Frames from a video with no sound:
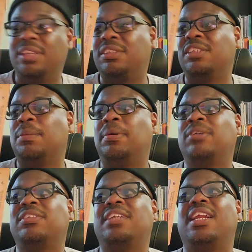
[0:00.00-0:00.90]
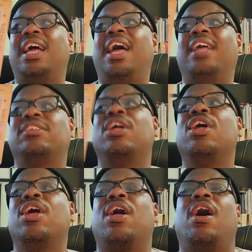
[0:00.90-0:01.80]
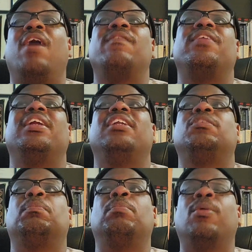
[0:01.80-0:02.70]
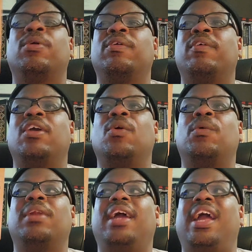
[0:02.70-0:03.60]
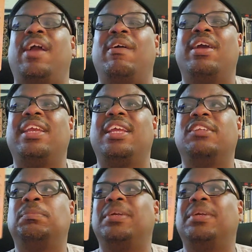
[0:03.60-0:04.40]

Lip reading: This is a person that has confidence bordering on arrogance,